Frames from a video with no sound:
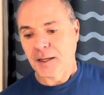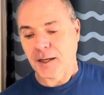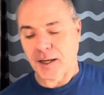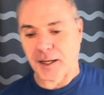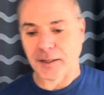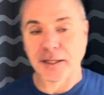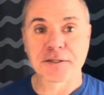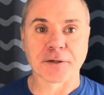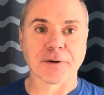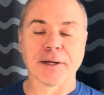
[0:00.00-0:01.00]
on
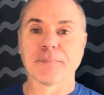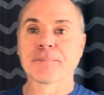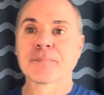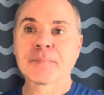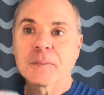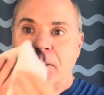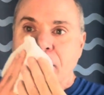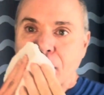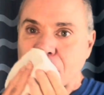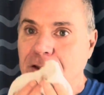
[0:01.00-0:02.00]
Instagram.
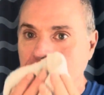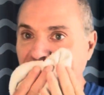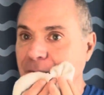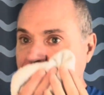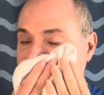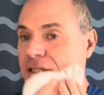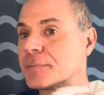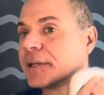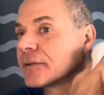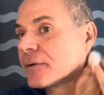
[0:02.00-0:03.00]
So he messaged
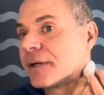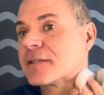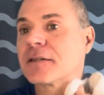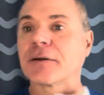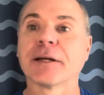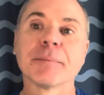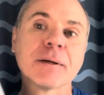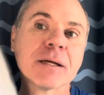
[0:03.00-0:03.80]
me through Instagram,